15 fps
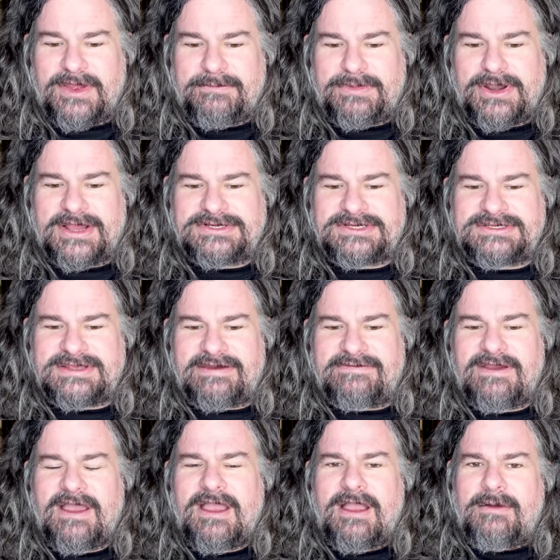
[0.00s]
productions
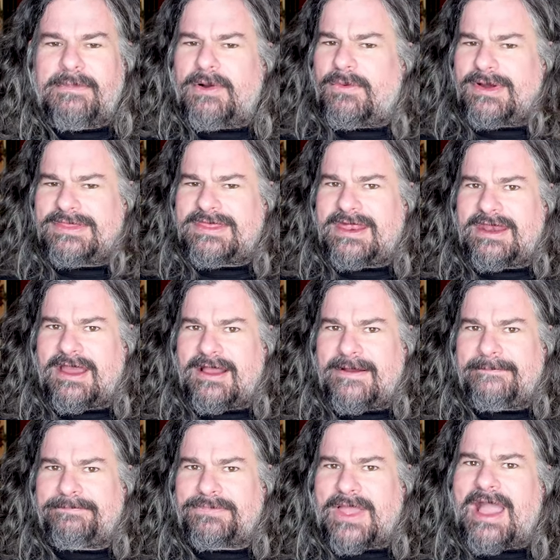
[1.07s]
of. But one that
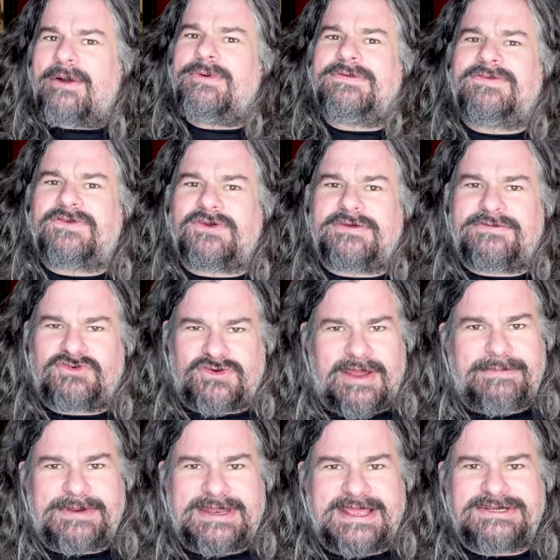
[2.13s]
I was sort of
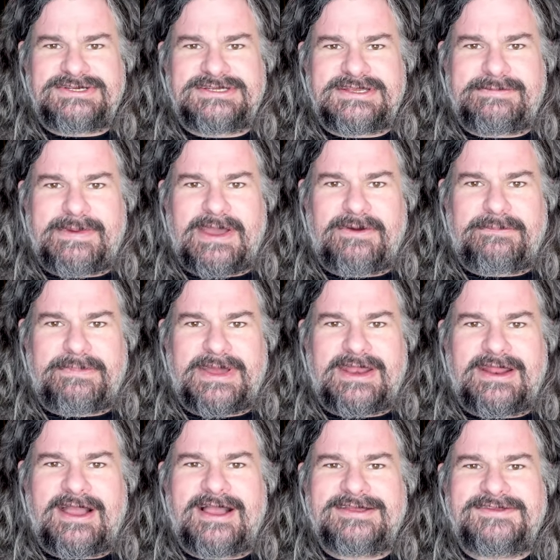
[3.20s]
trepidatious about,
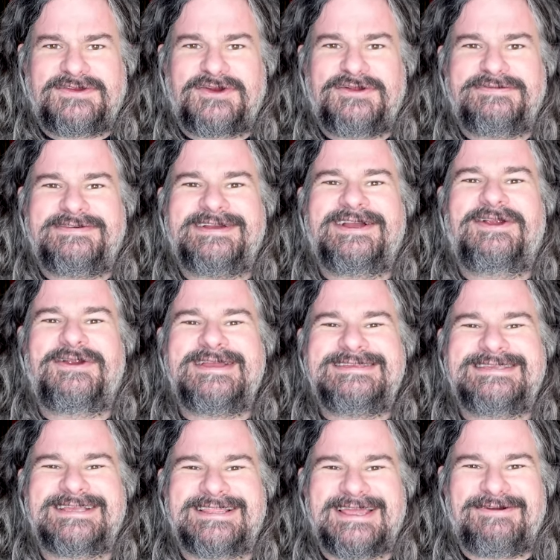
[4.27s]
but I sort of
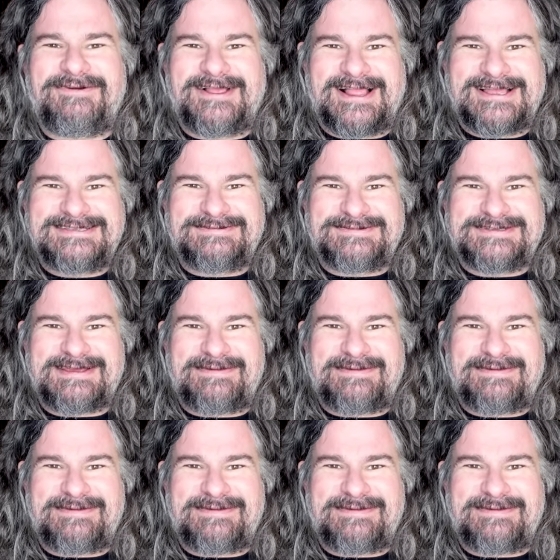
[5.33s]
increasingly realized it was